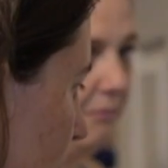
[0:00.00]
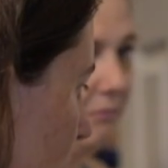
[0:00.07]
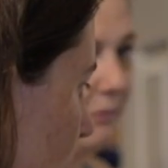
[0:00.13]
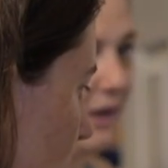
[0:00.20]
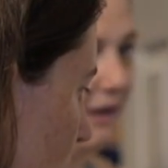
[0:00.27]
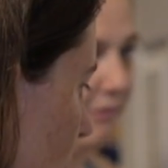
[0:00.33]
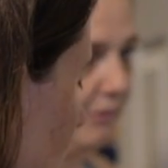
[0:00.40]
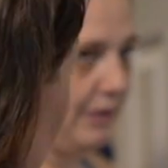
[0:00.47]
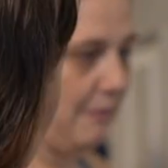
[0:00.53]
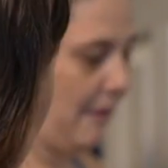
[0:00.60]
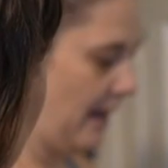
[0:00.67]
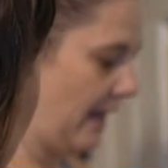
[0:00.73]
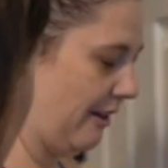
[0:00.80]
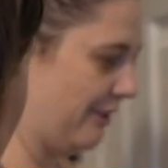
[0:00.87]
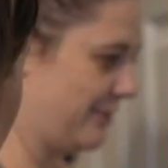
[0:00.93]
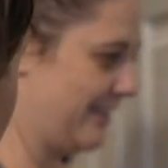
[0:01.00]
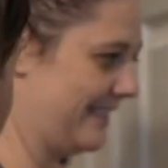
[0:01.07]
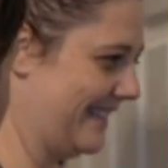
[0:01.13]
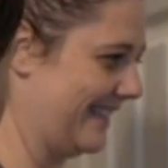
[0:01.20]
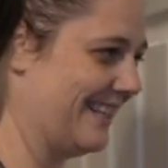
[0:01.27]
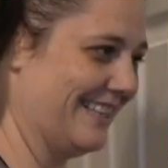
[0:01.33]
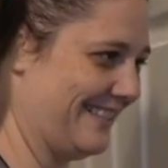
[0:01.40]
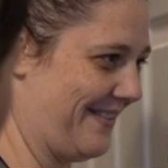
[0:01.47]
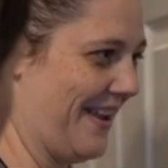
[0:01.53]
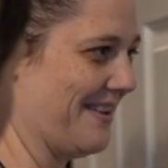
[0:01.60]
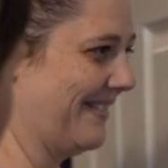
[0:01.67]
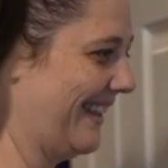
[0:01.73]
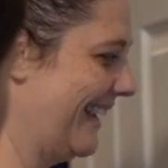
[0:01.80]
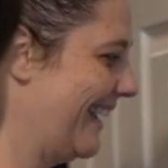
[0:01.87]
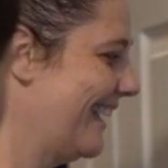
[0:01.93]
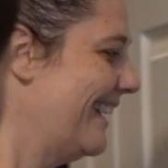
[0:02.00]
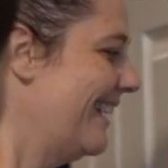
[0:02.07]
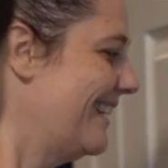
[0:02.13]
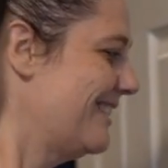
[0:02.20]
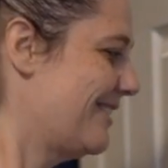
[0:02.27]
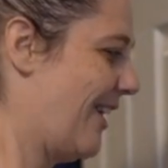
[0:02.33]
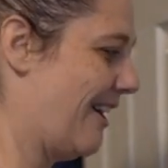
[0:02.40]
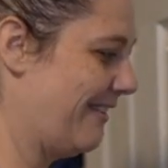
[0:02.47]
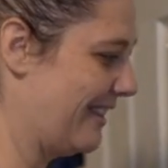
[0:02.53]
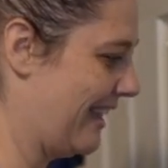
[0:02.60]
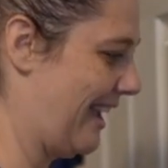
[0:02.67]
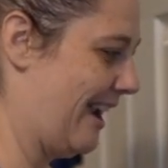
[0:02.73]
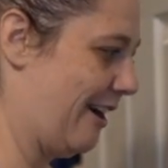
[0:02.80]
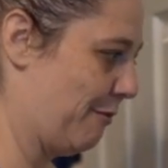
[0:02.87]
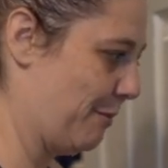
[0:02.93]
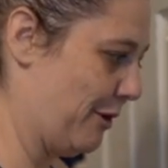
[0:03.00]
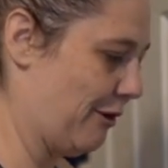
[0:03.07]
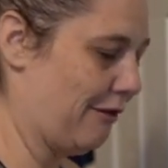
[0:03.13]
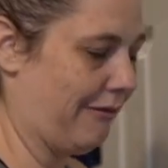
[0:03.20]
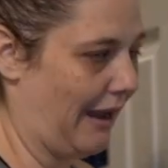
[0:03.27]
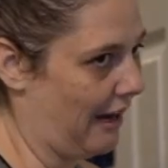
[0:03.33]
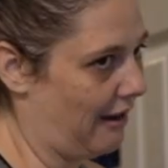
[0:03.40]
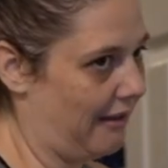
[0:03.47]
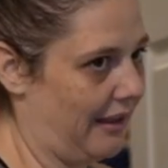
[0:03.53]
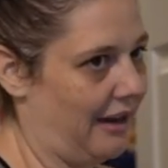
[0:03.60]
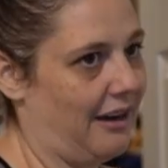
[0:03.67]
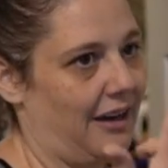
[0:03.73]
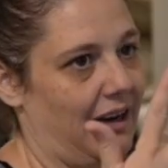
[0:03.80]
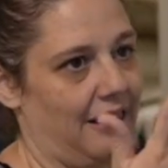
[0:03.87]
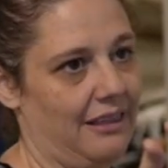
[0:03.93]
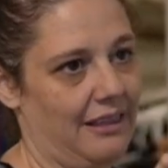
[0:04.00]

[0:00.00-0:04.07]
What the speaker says: we have really bad allergies in this family, so having the air purifier there and